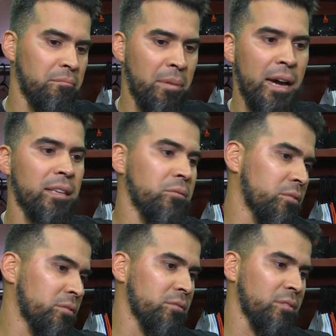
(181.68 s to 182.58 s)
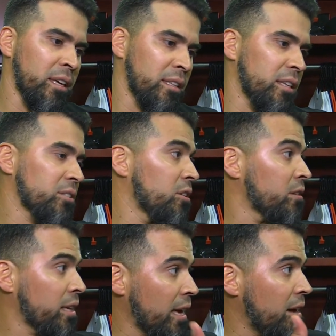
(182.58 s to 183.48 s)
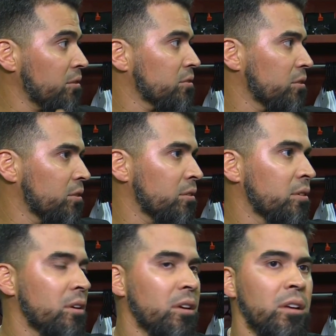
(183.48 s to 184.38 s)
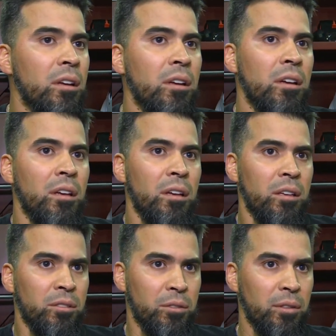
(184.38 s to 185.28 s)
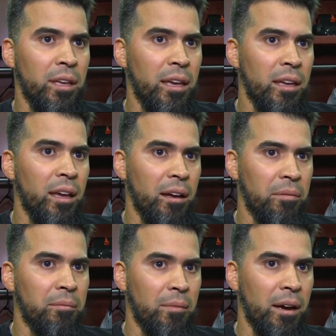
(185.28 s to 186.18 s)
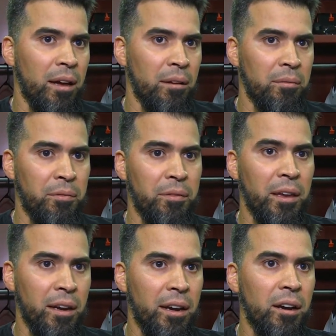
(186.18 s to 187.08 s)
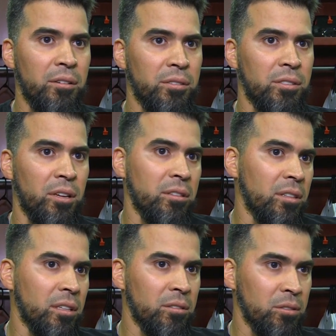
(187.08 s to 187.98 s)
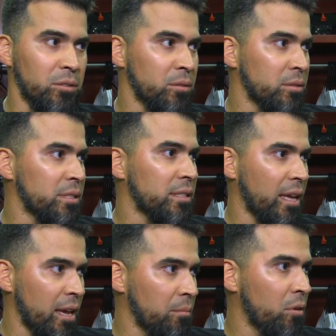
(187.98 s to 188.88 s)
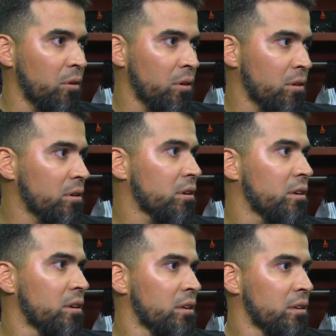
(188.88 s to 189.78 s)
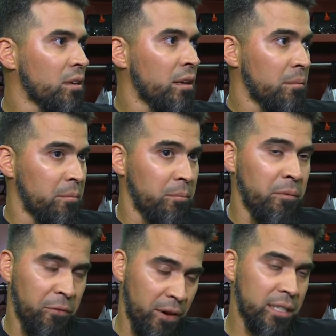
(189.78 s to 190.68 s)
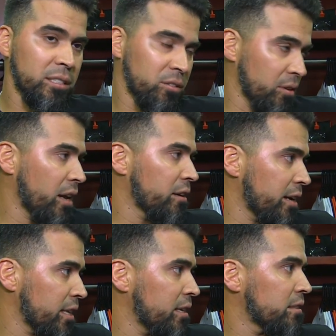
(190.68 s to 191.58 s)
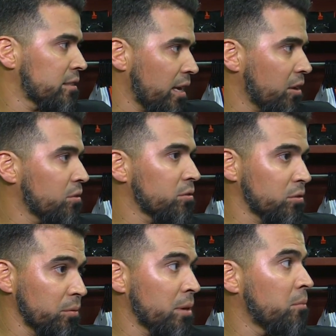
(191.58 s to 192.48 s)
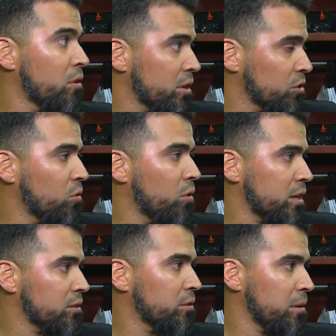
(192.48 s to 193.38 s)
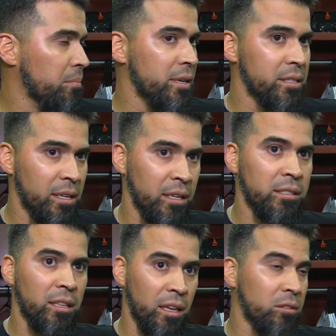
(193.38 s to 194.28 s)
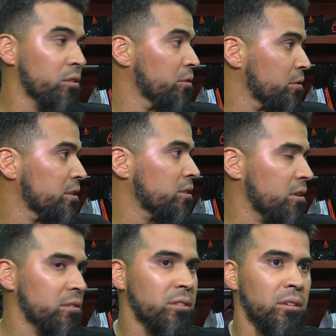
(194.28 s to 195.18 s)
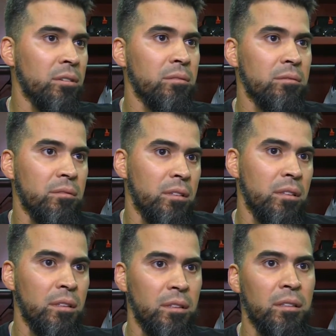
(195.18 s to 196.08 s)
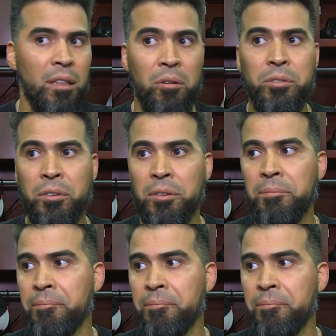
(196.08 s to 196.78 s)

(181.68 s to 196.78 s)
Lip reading: body was in the sun and out. So today I figured out something to stay more, first to get ready, second to be more square to the pitch and stay through the sun. So I was good.